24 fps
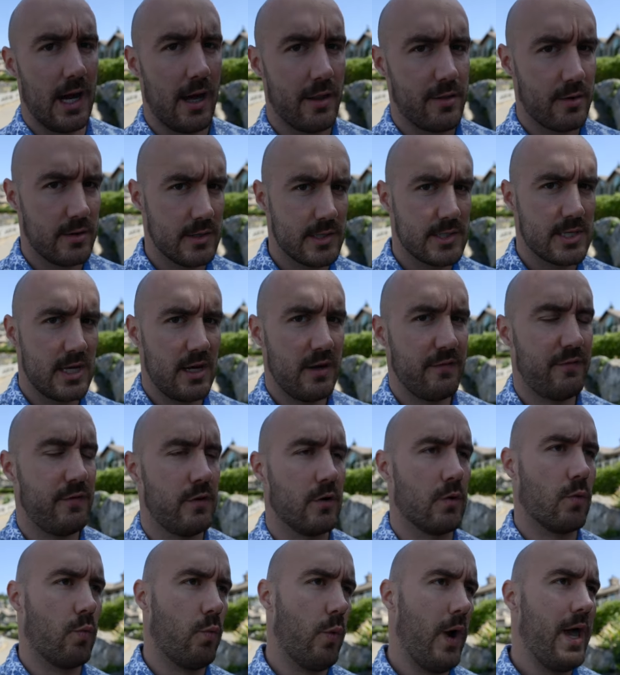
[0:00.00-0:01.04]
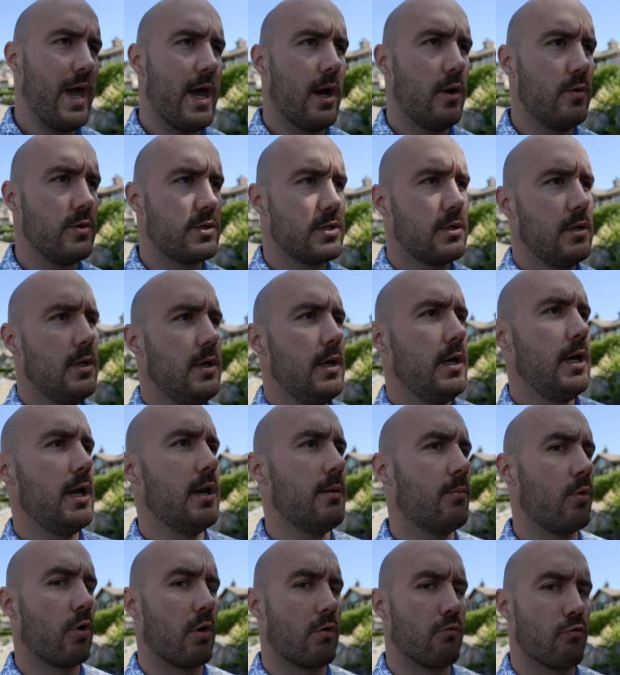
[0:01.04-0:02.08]
others, and if you're way out in
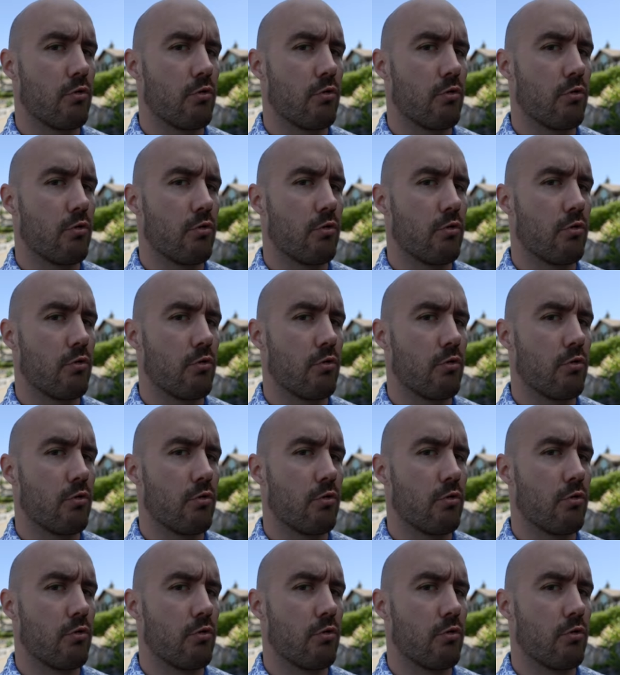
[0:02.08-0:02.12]
a more